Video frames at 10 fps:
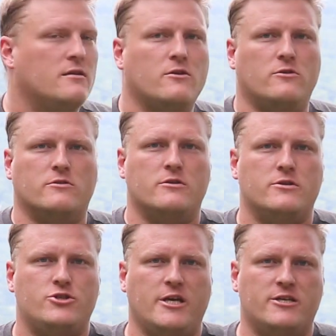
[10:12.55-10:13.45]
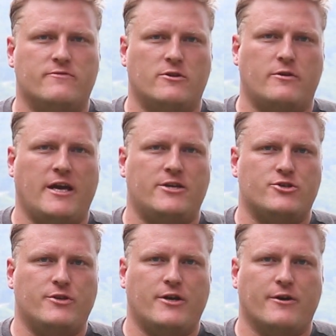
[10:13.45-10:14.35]
Little change of
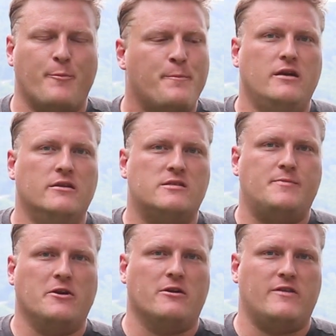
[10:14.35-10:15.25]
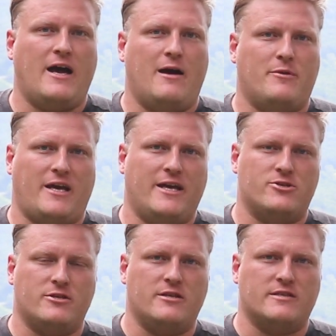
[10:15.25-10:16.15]
location here. In the spirit of the
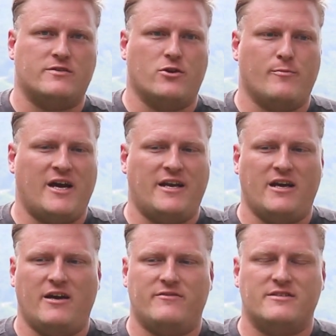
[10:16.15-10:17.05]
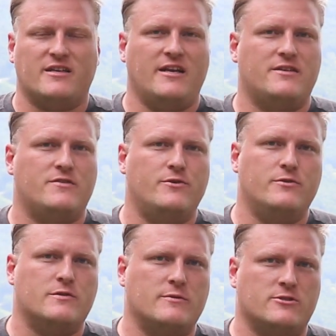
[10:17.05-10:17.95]
application of this turbine, I've decided
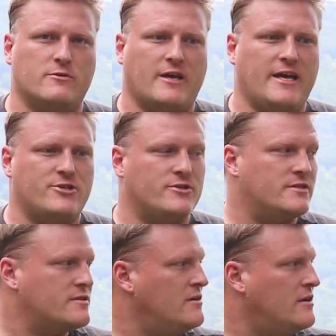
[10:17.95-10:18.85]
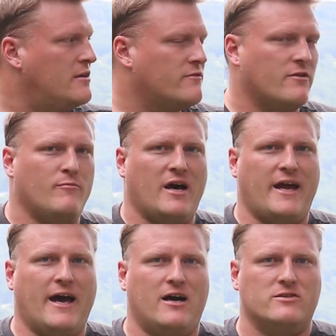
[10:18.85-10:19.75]
to switch locations from my
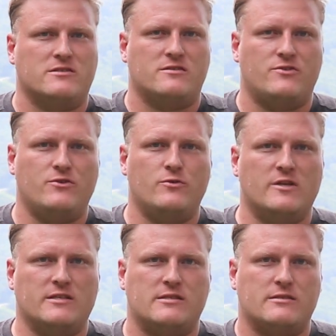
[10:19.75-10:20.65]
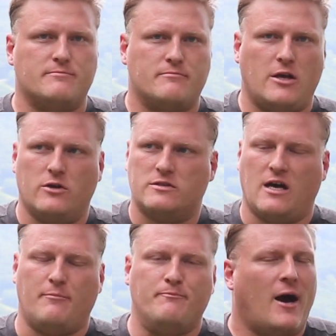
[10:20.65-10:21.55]
house to this
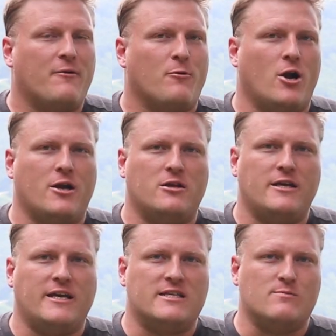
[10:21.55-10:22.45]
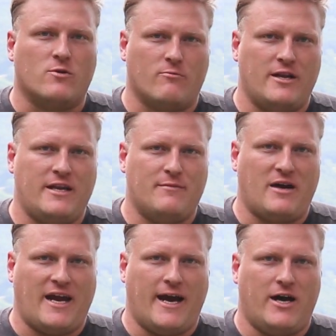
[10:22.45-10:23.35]
hilltop. Ironically, it's more windy at
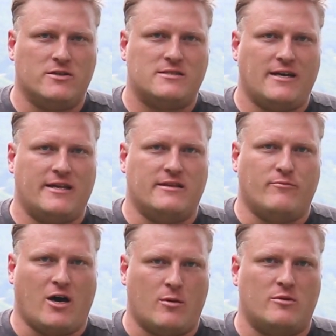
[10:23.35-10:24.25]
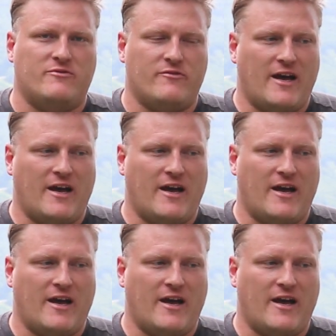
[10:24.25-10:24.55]
my house at the bottom of the